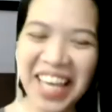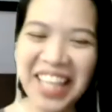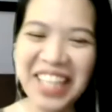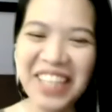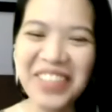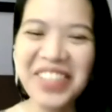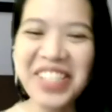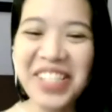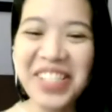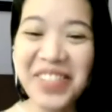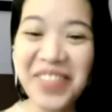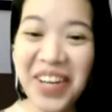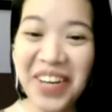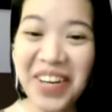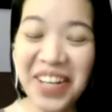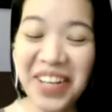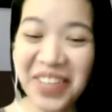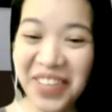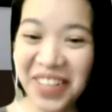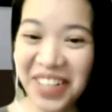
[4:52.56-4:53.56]
that is
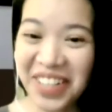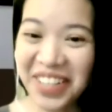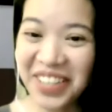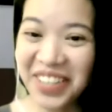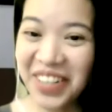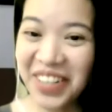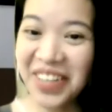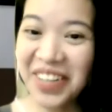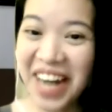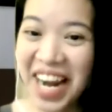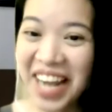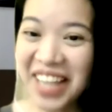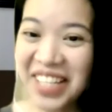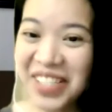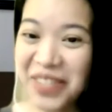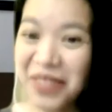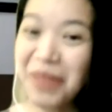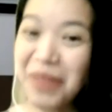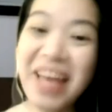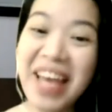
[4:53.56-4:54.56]
very good. All right.
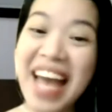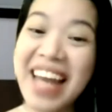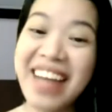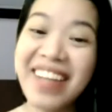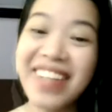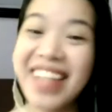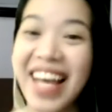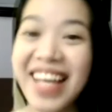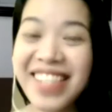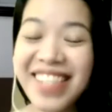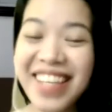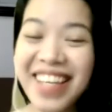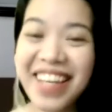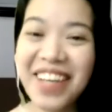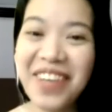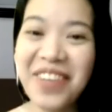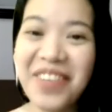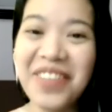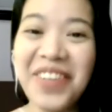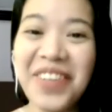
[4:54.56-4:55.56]
So we'll be
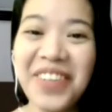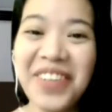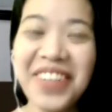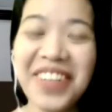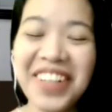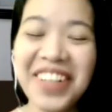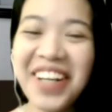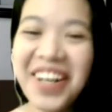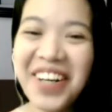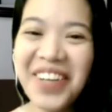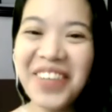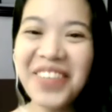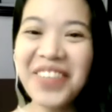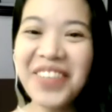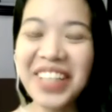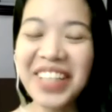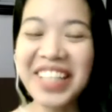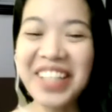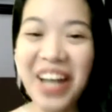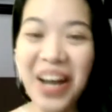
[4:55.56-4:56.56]
analyzing
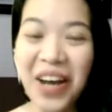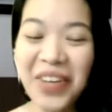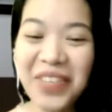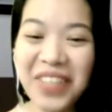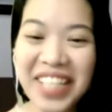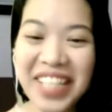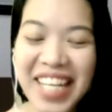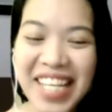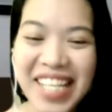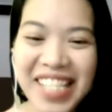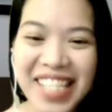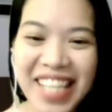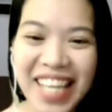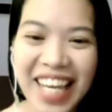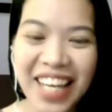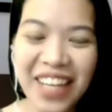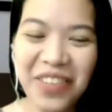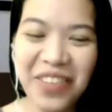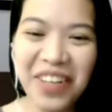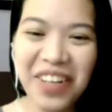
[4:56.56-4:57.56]
what Crowd One is
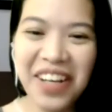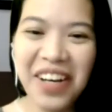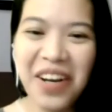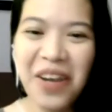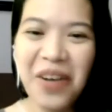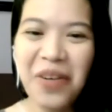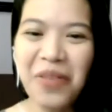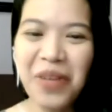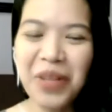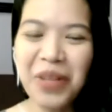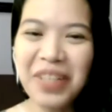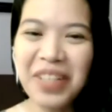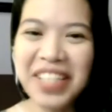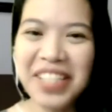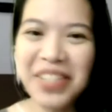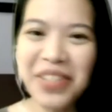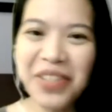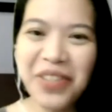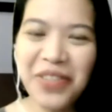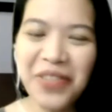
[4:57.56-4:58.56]
and what will
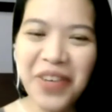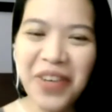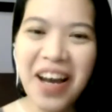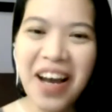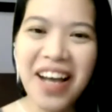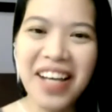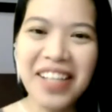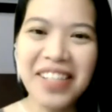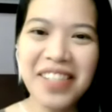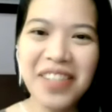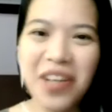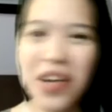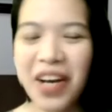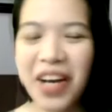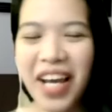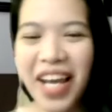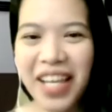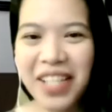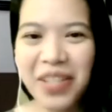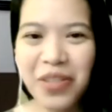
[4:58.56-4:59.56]
it do for us.
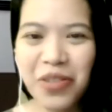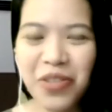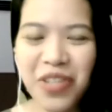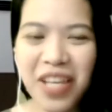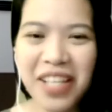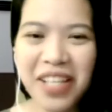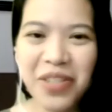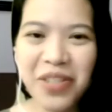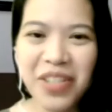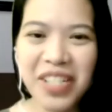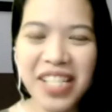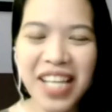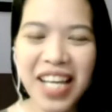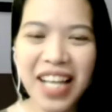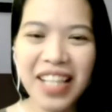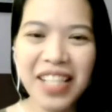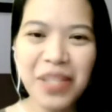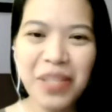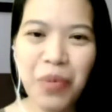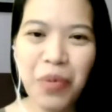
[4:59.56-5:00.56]
Okay, so Chester,
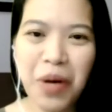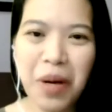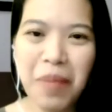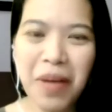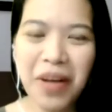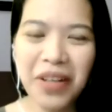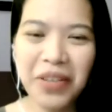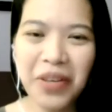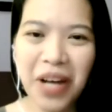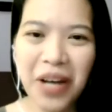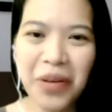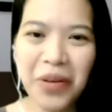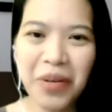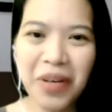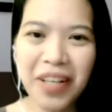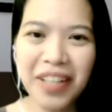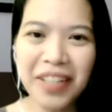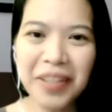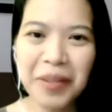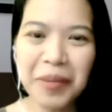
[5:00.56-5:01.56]
tell us more about Crowd
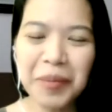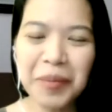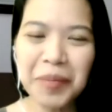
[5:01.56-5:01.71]
One.